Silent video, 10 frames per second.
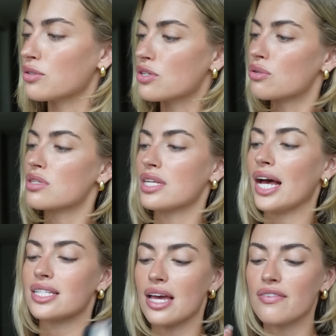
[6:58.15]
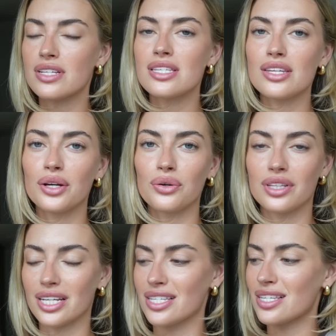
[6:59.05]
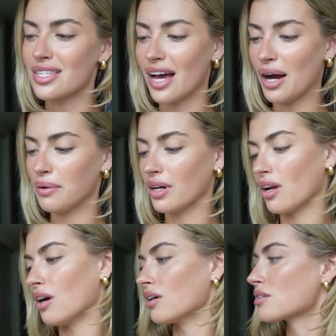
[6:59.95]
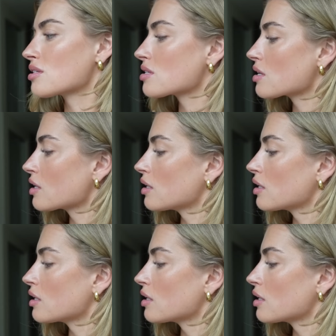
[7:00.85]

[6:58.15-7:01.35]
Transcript: to set. Ever since I got this is the Hourglass,